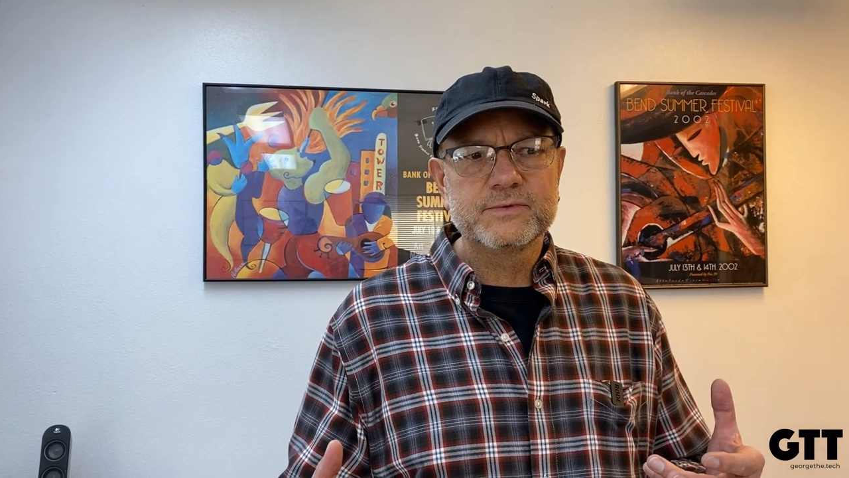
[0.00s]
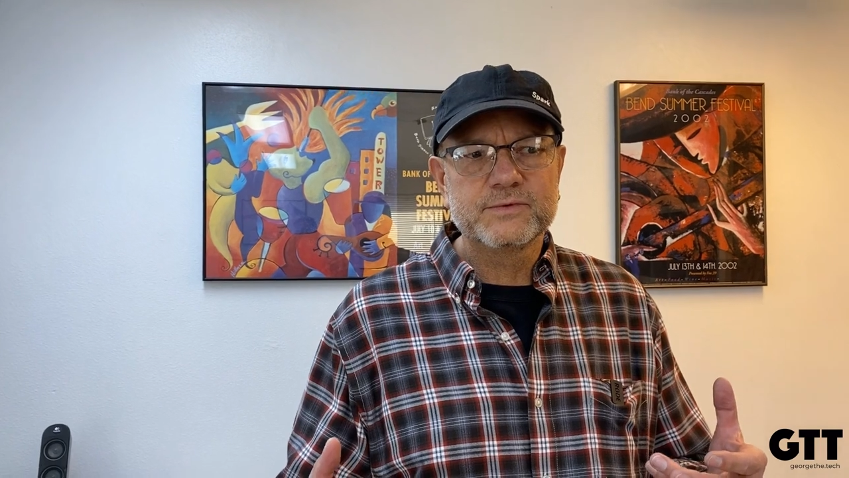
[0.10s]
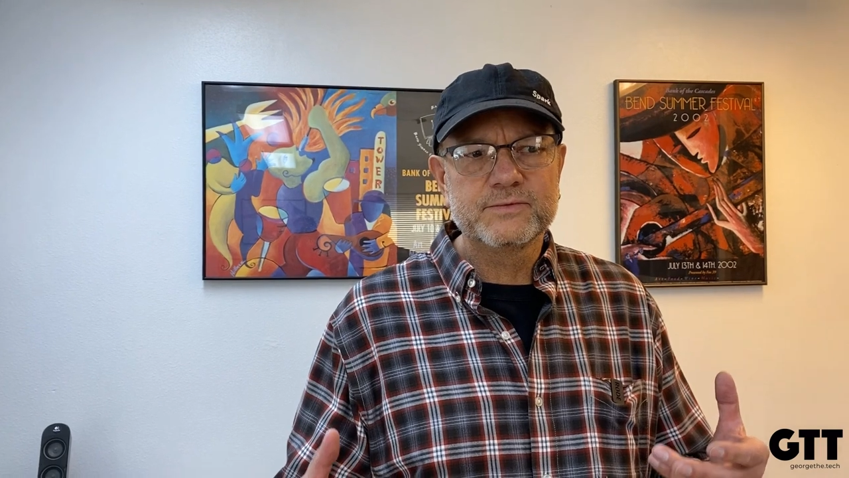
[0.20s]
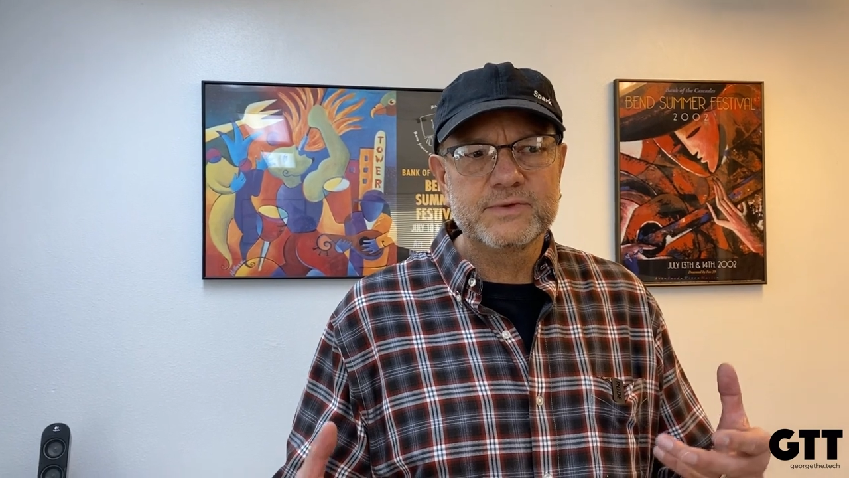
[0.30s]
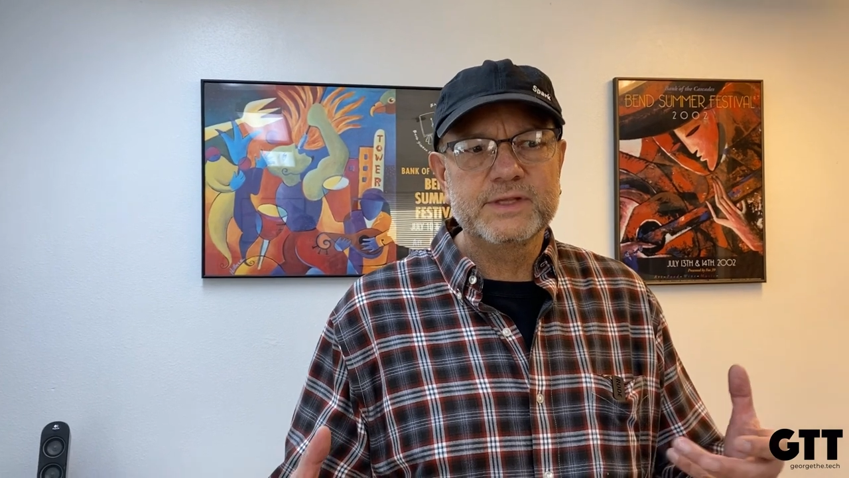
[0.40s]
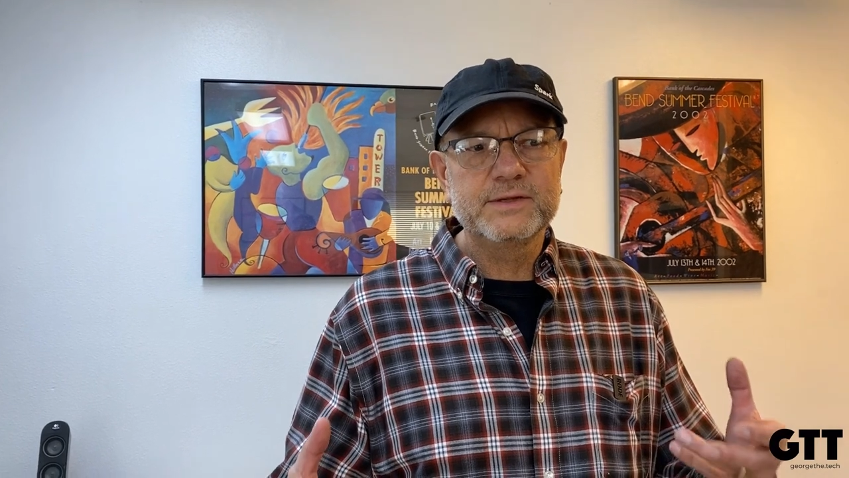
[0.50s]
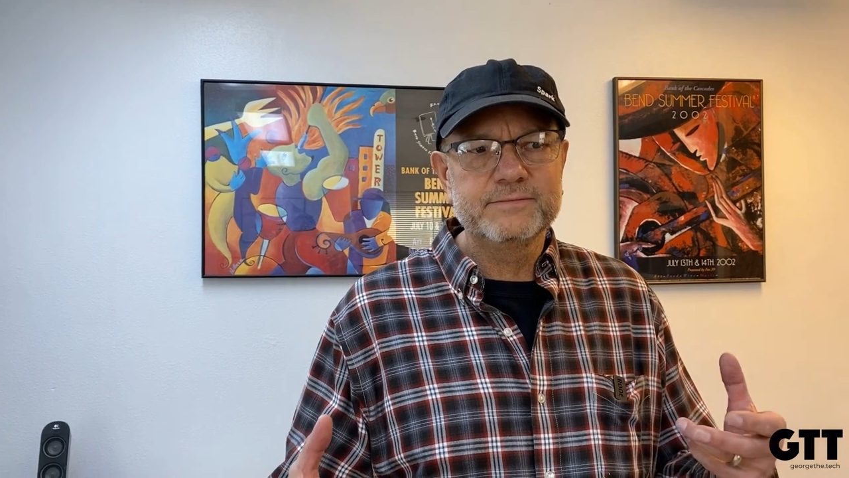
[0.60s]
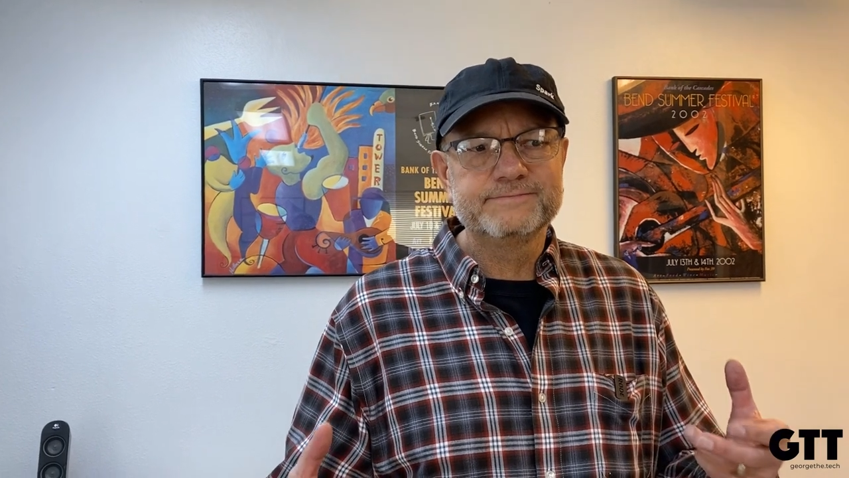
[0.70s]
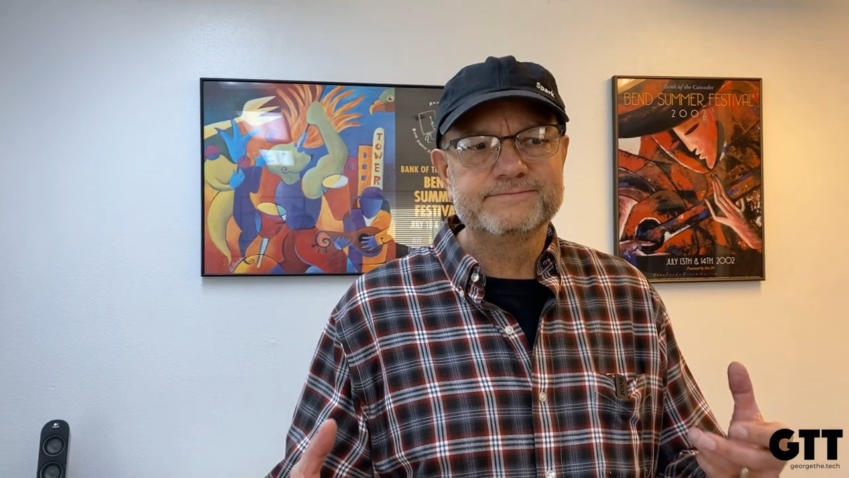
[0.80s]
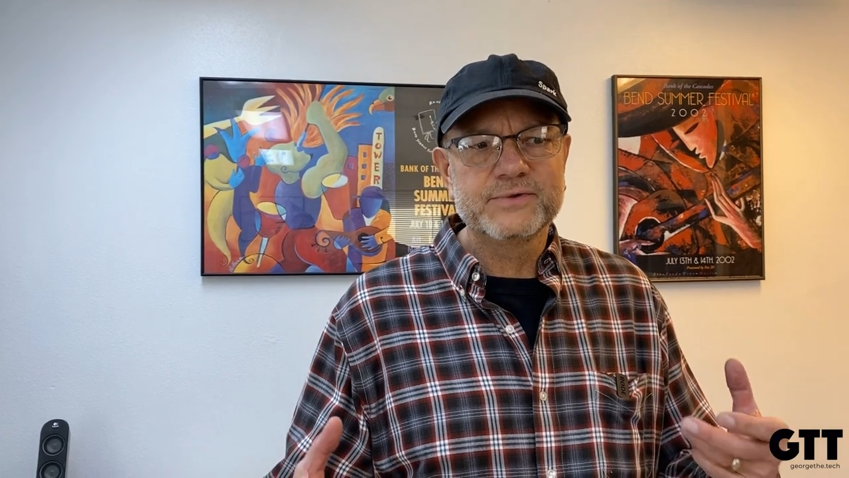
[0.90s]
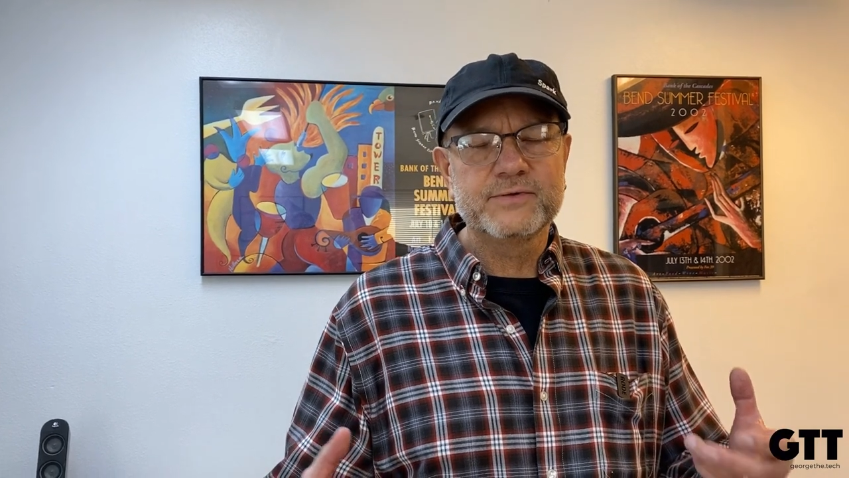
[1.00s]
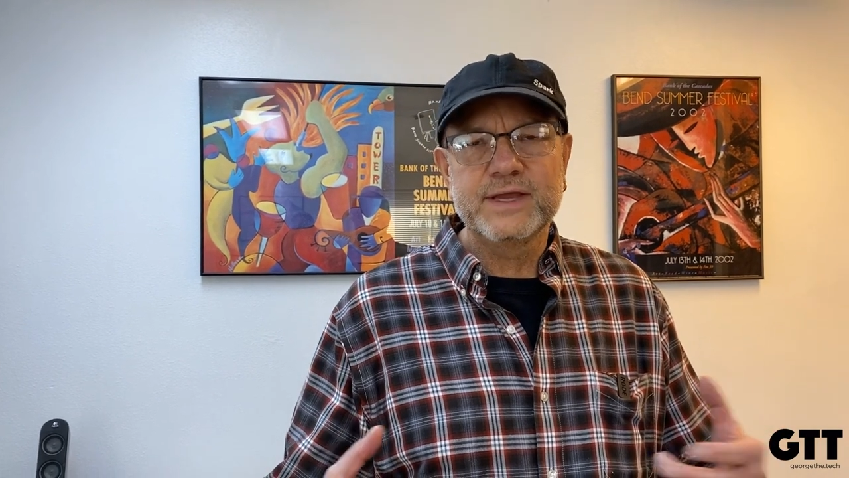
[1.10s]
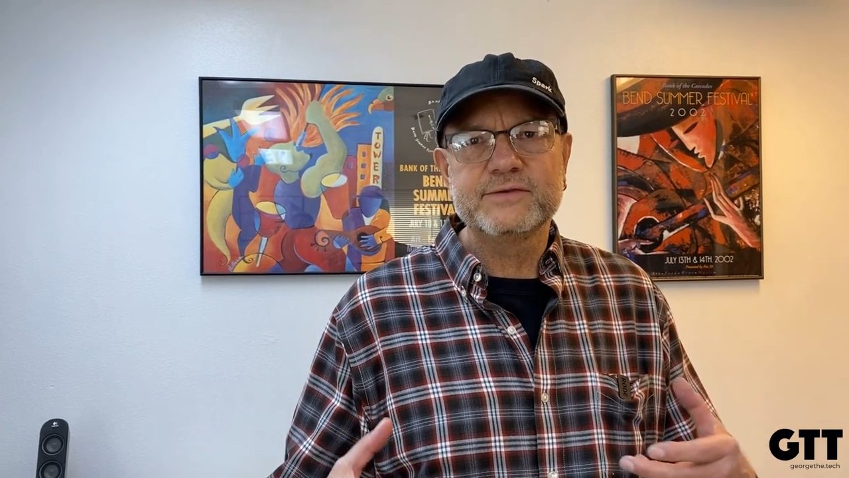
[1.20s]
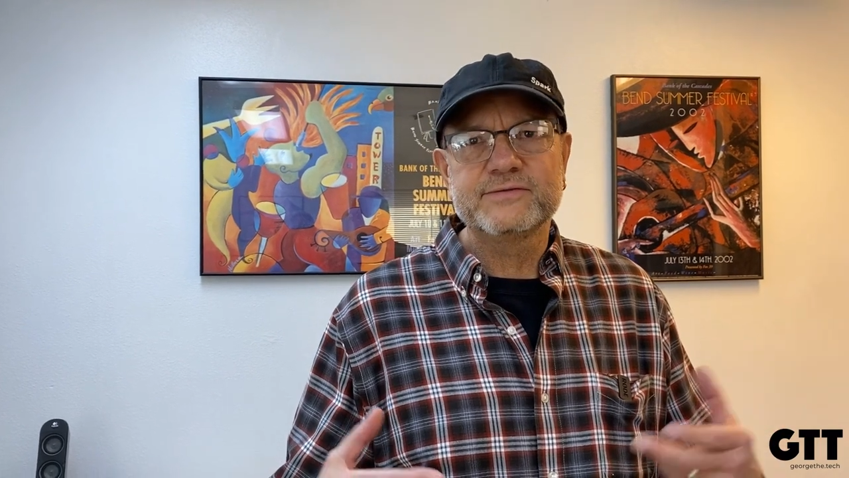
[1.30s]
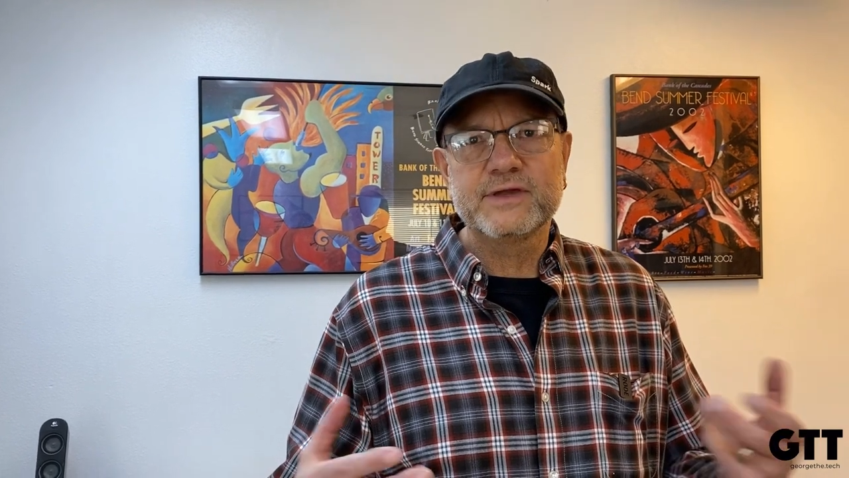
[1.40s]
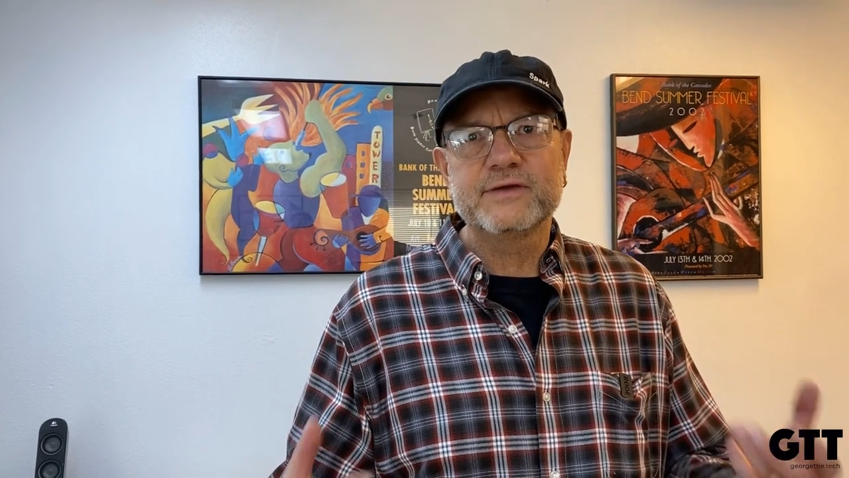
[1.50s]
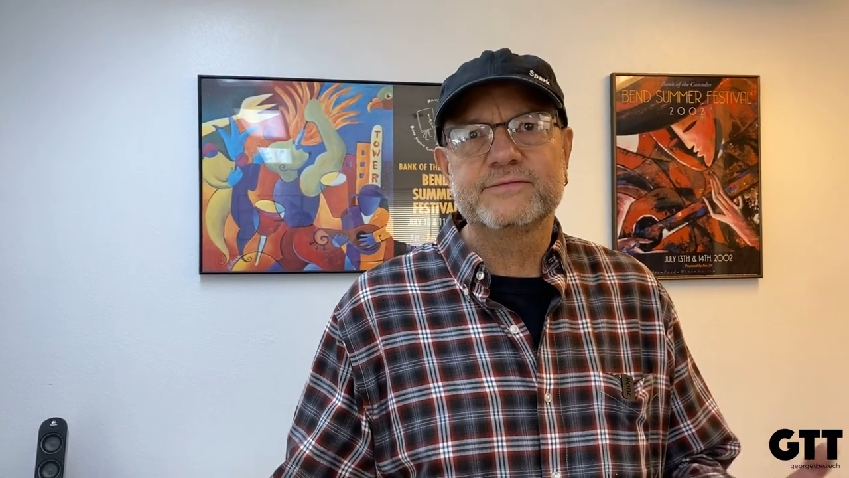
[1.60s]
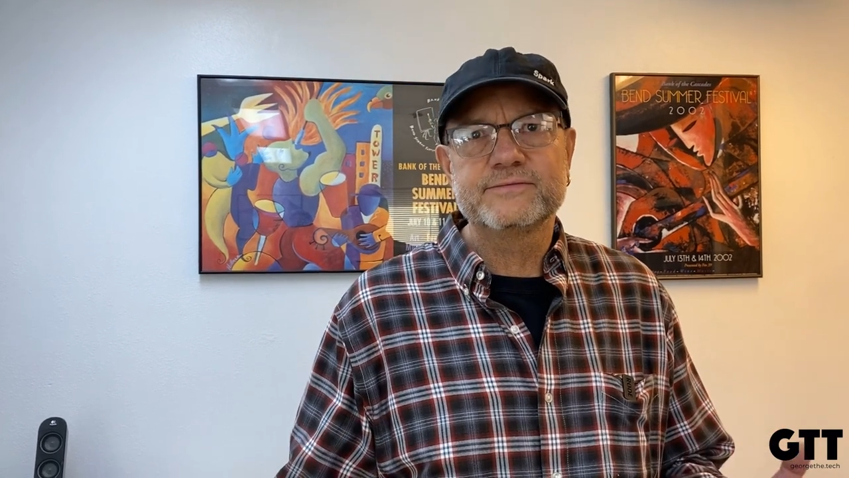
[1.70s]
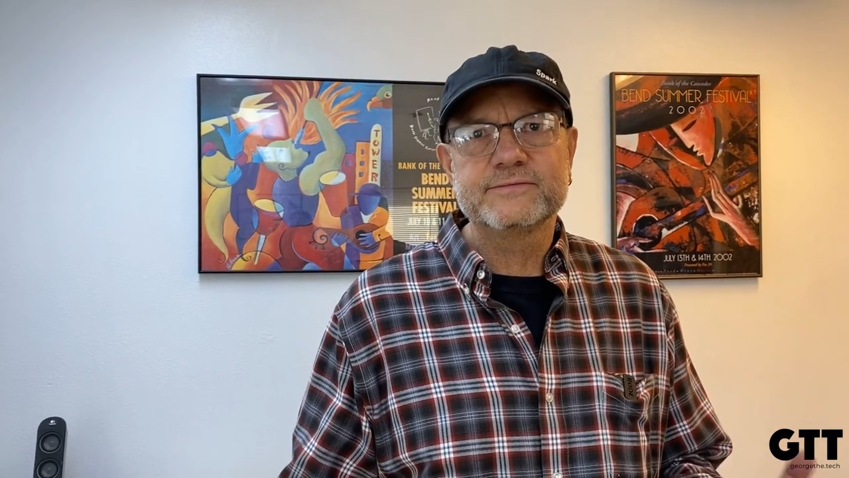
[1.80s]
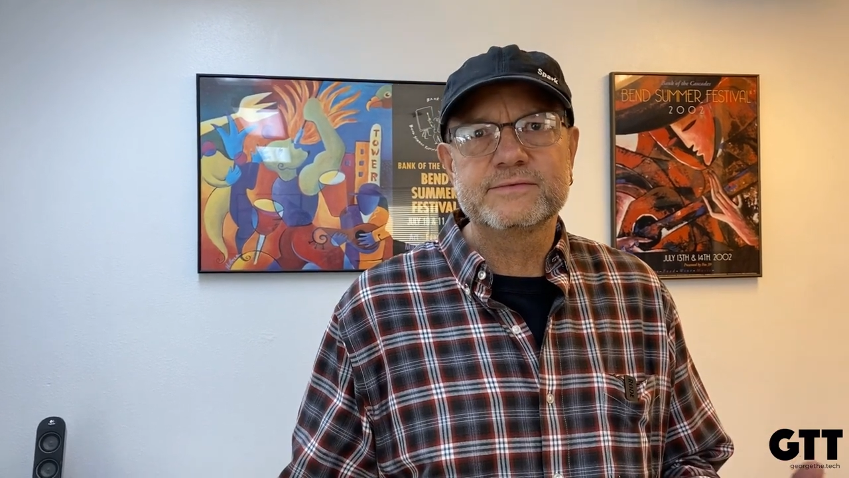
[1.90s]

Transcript: really create stuff